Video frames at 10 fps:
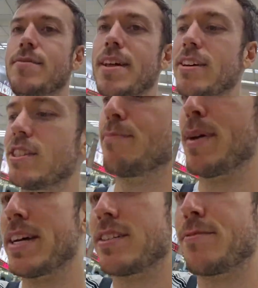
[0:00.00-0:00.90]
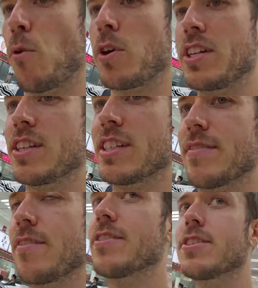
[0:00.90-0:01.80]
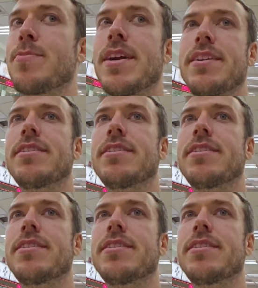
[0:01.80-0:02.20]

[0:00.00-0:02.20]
that was the best 40 cents I've ever spent.